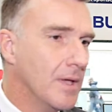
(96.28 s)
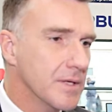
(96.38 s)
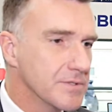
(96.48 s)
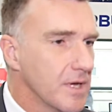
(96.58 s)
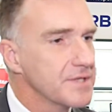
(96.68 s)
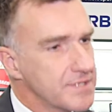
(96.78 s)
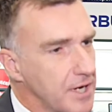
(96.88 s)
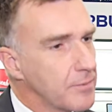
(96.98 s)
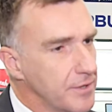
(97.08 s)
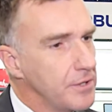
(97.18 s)
So let's
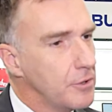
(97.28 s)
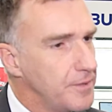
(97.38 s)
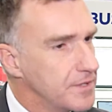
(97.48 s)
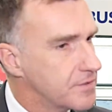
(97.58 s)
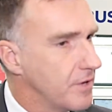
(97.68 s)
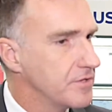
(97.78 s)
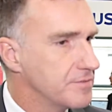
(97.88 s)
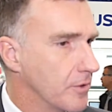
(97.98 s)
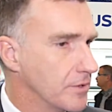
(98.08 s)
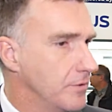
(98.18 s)
start with the European Service
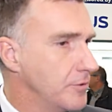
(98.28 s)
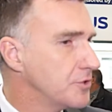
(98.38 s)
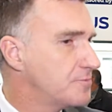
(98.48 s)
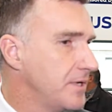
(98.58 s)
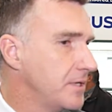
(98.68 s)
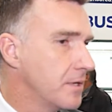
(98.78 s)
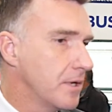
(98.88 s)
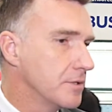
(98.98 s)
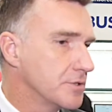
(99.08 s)
Module. European